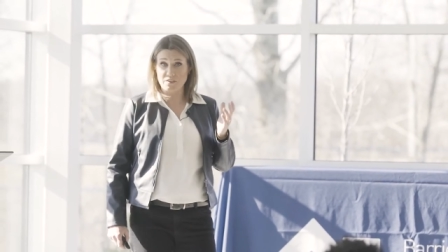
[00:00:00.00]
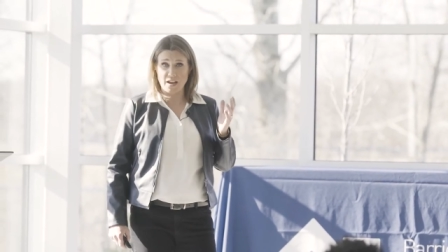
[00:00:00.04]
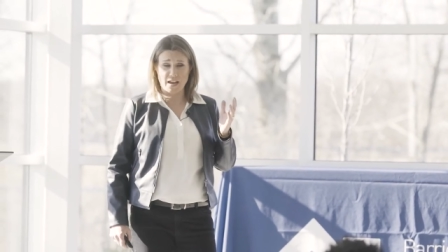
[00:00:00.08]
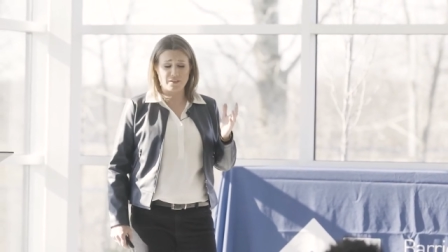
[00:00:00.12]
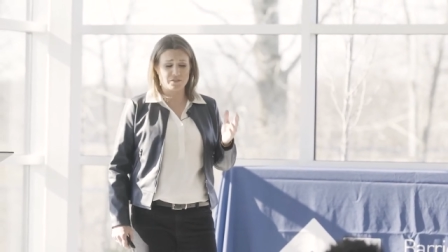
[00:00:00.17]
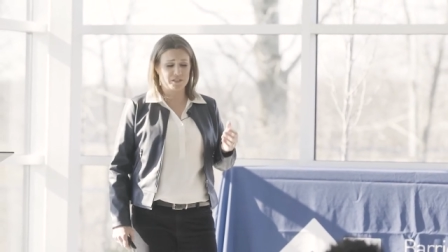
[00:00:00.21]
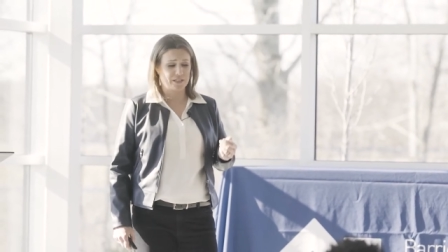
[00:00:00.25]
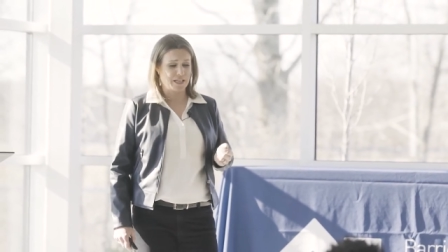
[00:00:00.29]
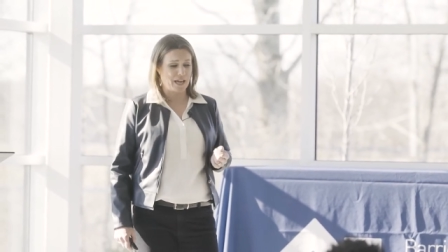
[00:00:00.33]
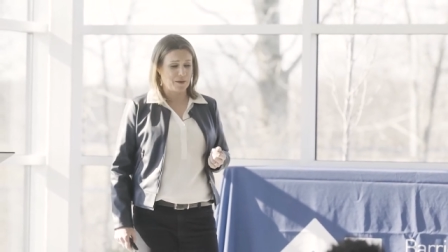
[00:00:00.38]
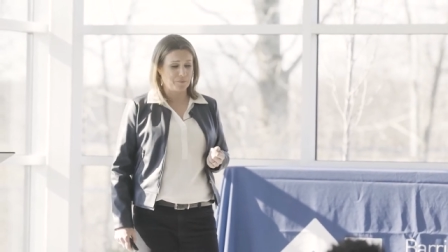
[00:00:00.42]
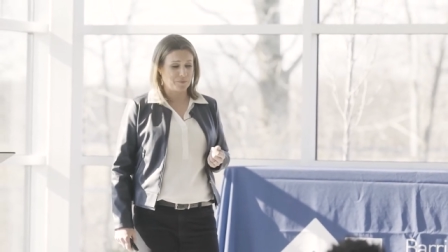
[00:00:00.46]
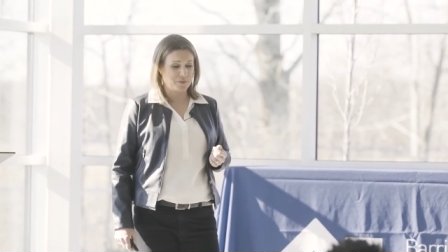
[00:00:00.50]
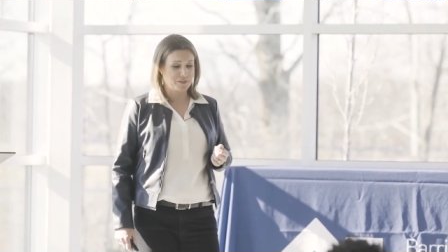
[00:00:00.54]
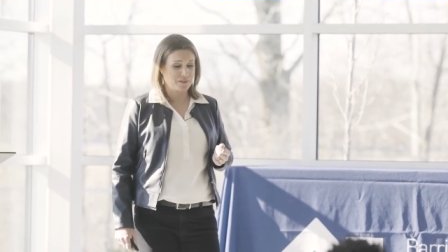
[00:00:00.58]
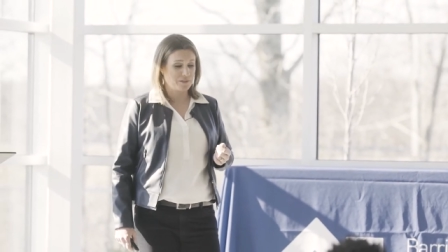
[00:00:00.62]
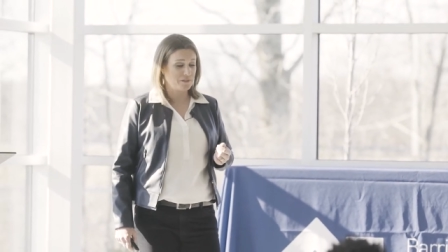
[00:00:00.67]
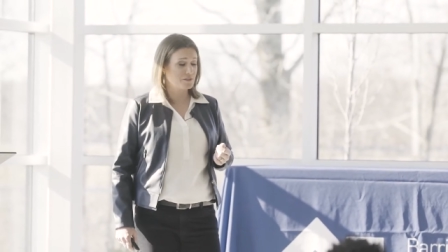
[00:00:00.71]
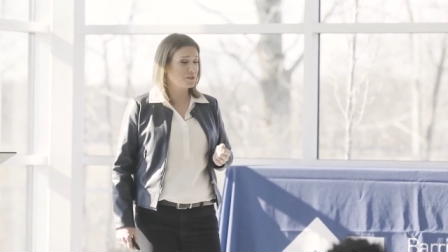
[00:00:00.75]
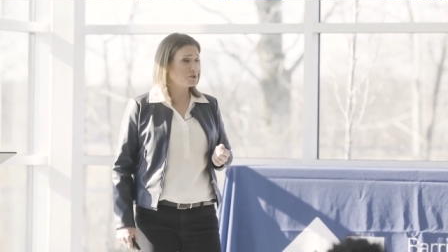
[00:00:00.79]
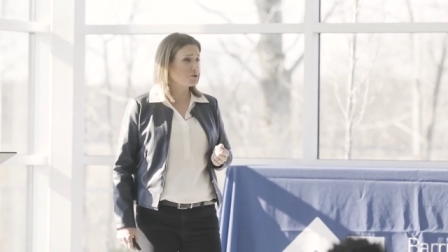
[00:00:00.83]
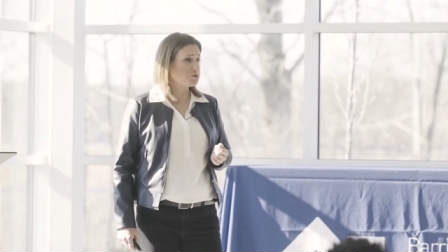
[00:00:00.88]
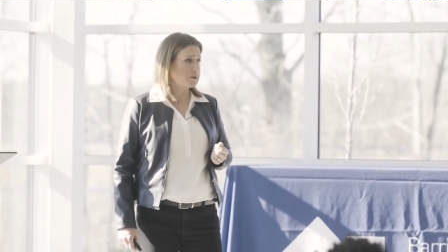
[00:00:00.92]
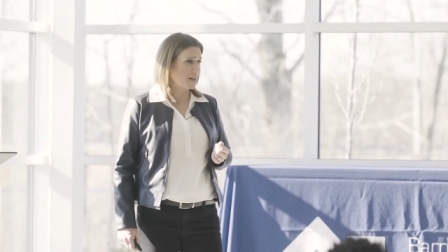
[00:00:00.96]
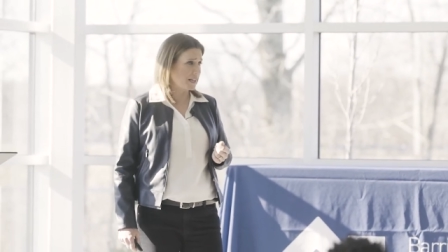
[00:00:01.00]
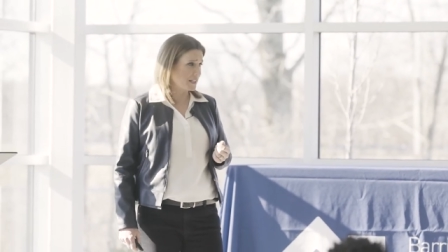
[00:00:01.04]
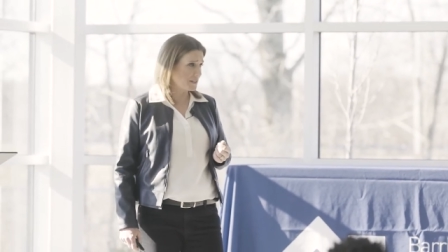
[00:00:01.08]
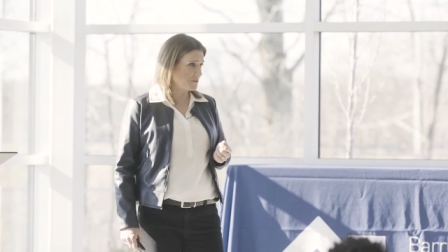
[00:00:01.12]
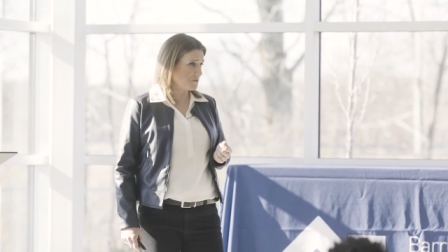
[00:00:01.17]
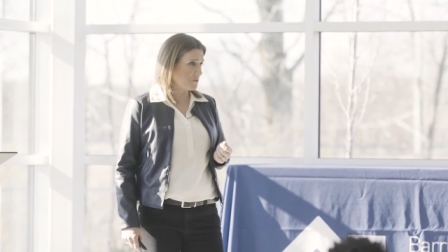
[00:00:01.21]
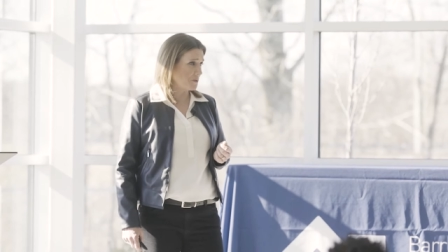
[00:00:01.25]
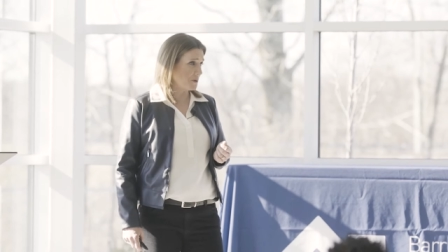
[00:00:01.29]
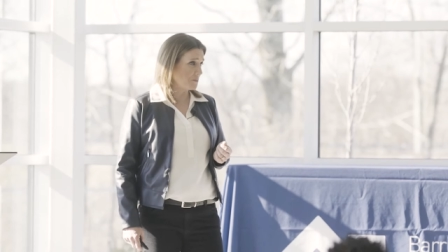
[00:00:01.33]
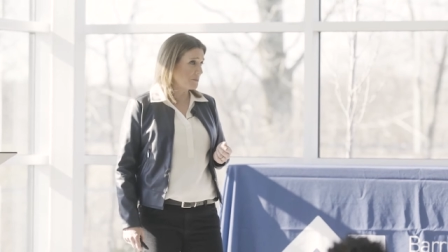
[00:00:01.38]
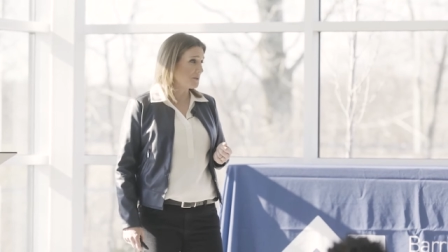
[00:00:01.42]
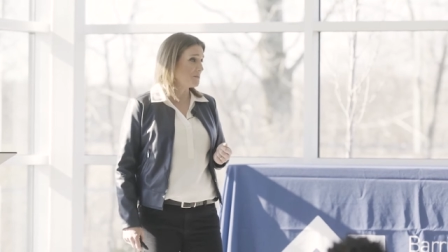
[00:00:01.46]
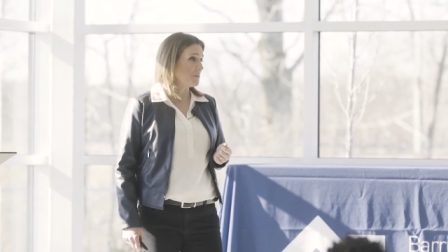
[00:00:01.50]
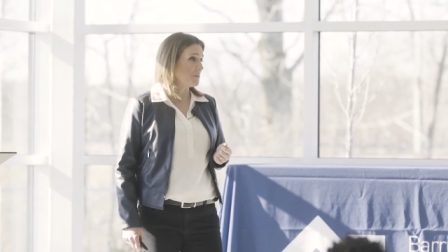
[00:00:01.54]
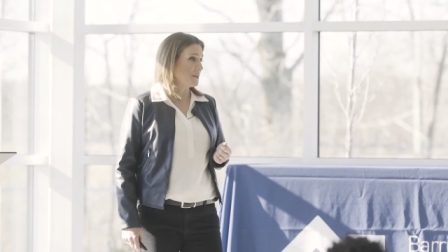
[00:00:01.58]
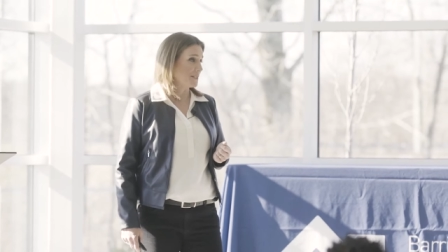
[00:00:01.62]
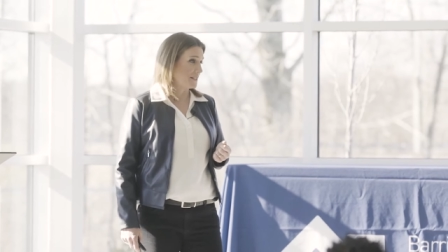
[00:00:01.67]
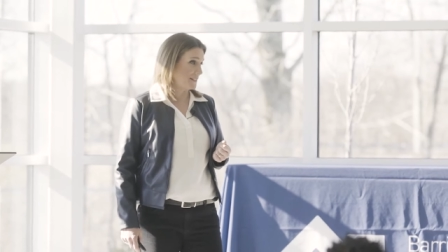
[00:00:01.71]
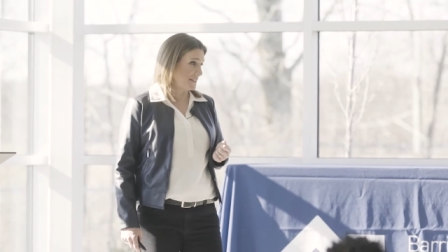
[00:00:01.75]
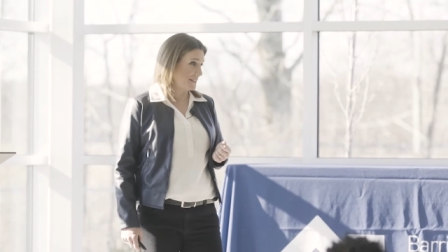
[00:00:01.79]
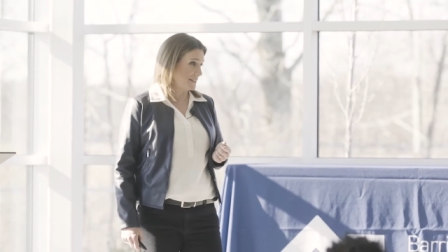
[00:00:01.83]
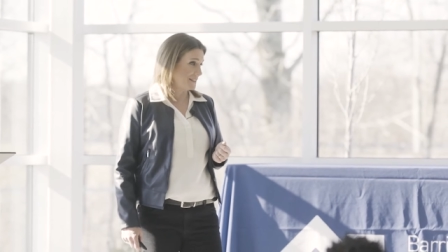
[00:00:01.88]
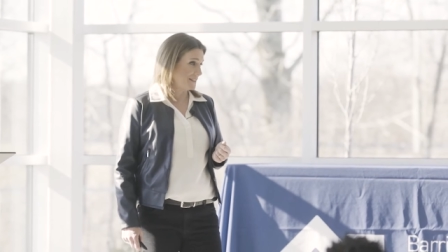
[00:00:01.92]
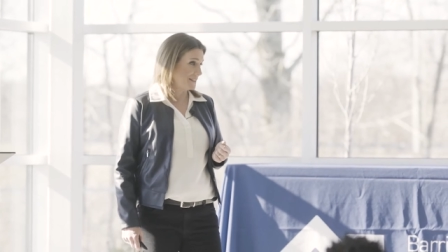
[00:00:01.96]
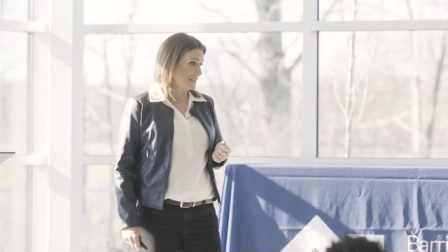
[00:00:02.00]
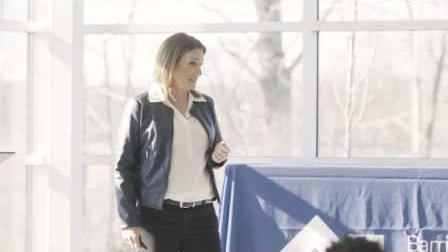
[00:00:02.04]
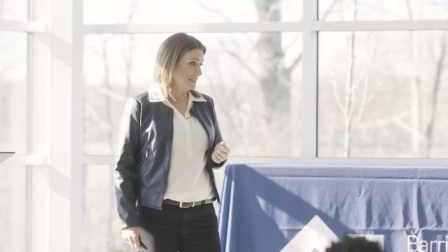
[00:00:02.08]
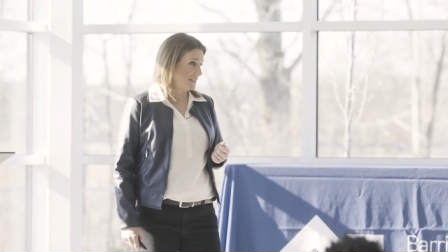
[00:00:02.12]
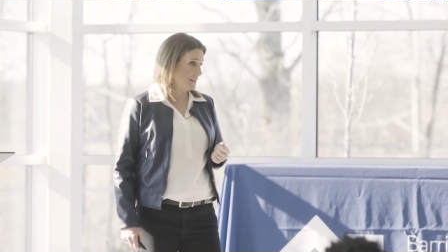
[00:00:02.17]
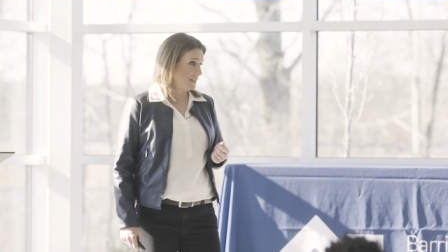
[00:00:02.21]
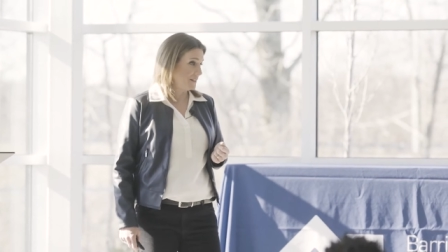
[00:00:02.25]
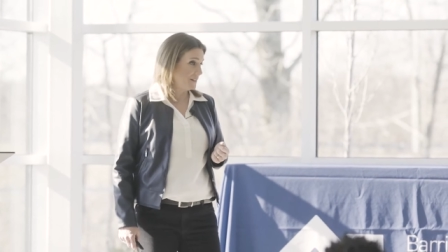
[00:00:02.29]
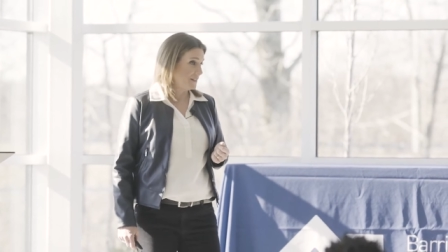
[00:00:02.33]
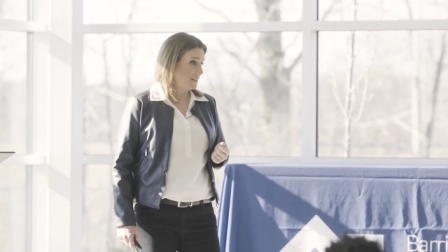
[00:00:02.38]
5 steps to transform your business?